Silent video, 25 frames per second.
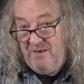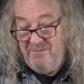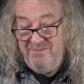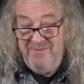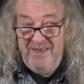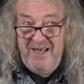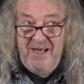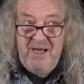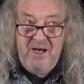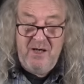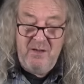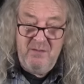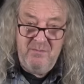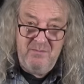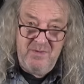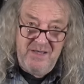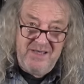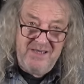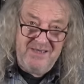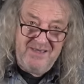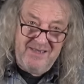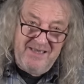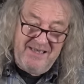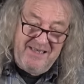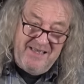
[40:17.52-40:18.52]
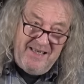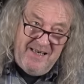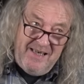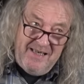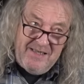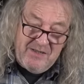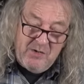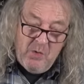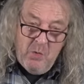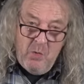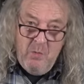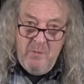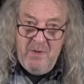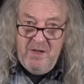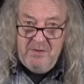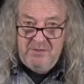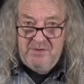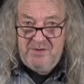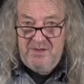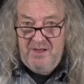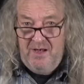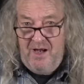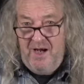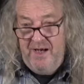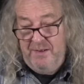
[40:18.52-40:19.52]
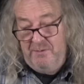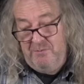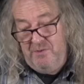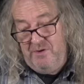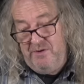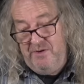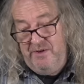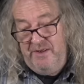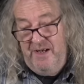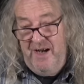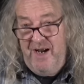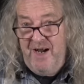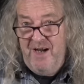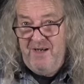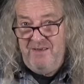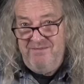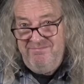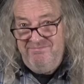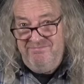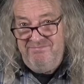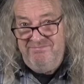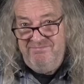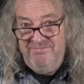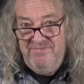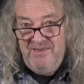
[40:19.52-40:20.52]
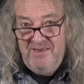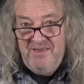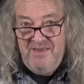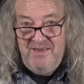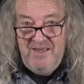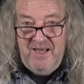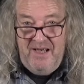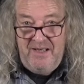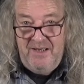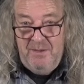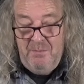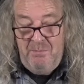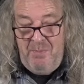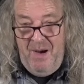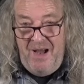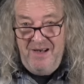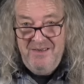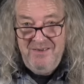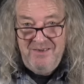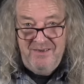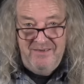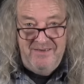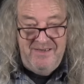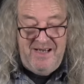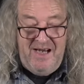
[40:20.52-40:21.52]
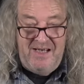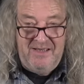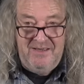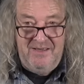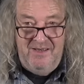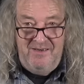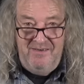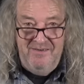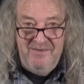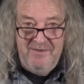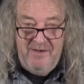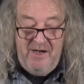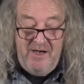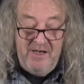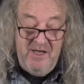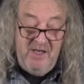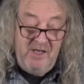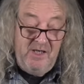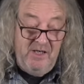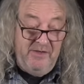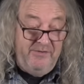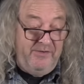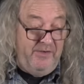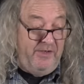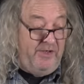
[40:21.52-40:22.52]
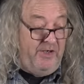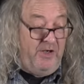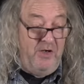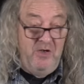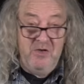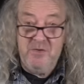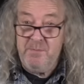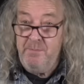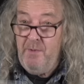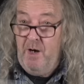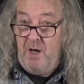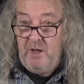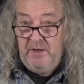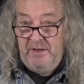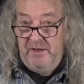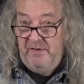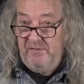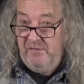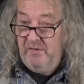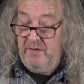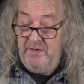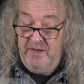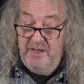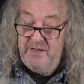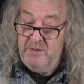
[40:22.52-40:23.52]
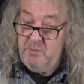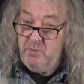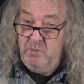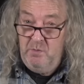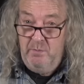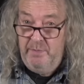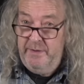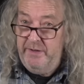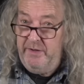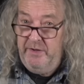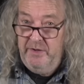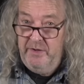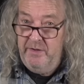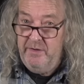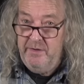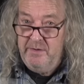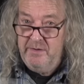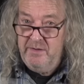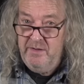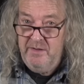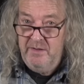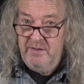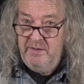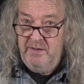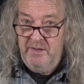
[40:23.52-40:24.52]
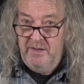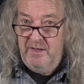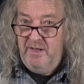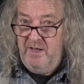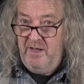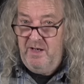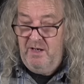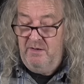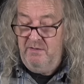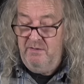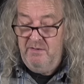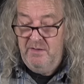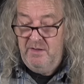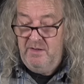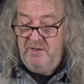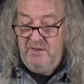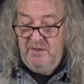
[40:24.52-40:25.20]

you know, it's almost like, well, yeah, take a punt on that, can't I? The used market for these will be good, you know.